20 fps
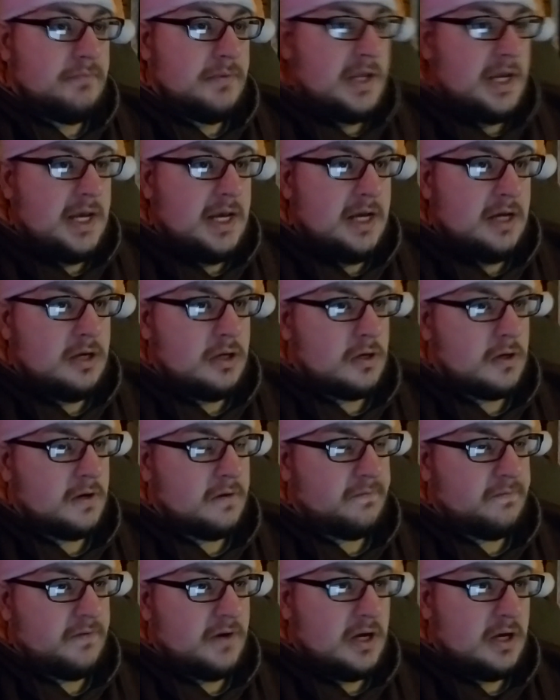And her
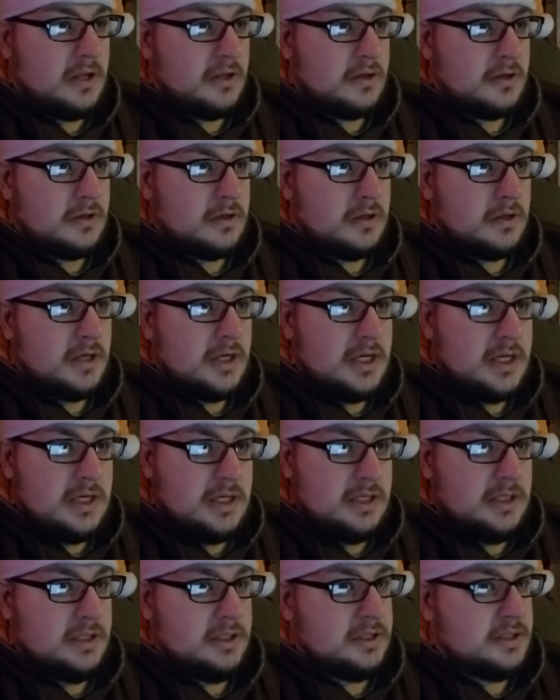father
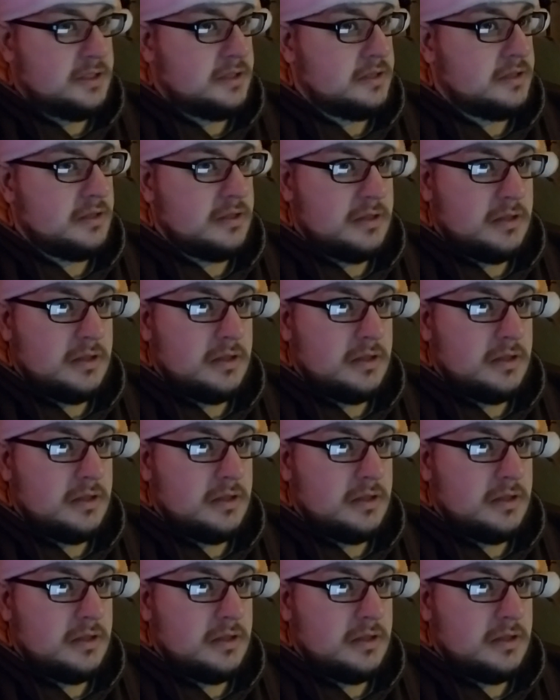is